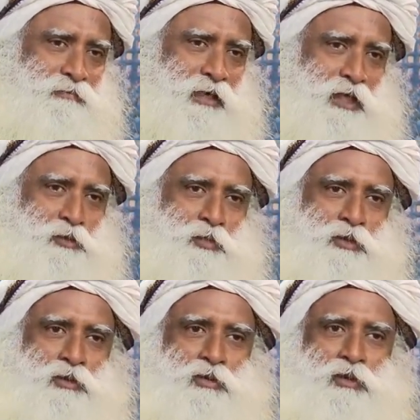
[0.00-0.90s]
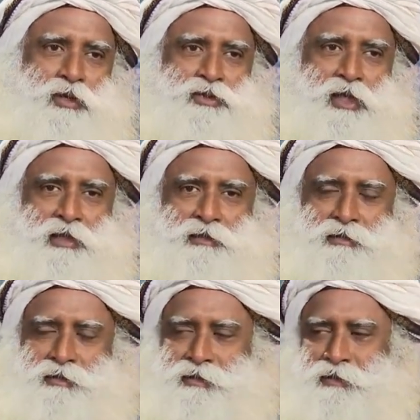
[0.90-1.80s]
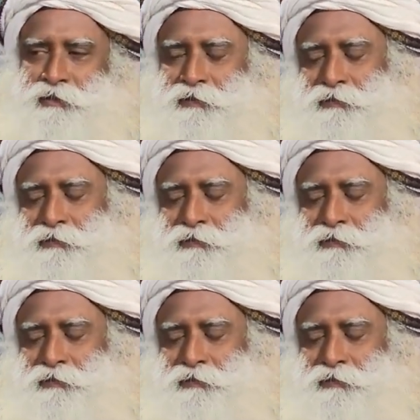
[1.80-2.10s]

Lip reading: as per the lunar cycles.